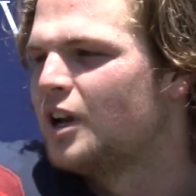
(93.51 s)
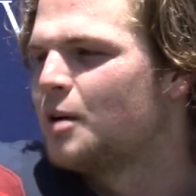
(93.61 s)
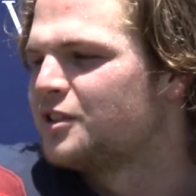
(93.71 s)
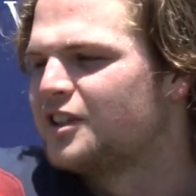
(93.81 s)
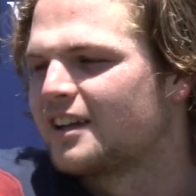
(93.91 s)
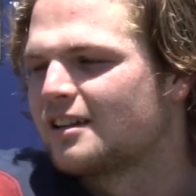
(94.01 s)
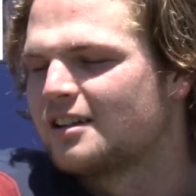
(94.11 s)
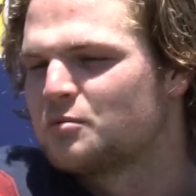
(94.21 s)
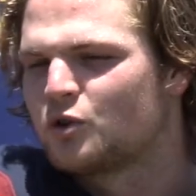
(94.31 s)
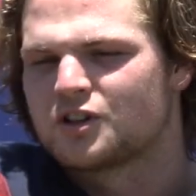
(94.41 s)
Not
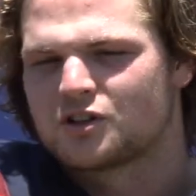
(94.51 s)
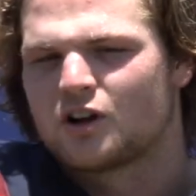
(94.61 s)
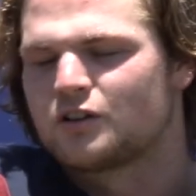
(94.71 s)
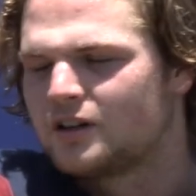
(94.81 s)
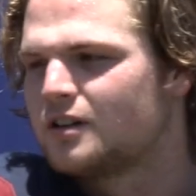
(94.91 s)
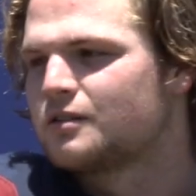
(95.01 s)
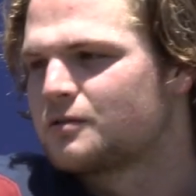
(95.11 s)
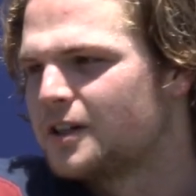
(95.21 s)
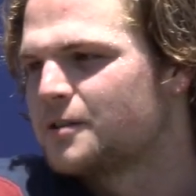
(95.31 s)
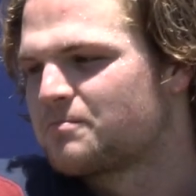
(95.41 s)
particularly, more just all around,
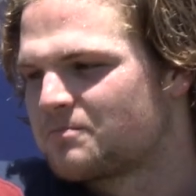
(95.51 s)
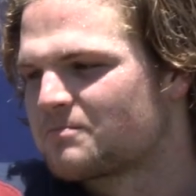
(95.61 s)
yep.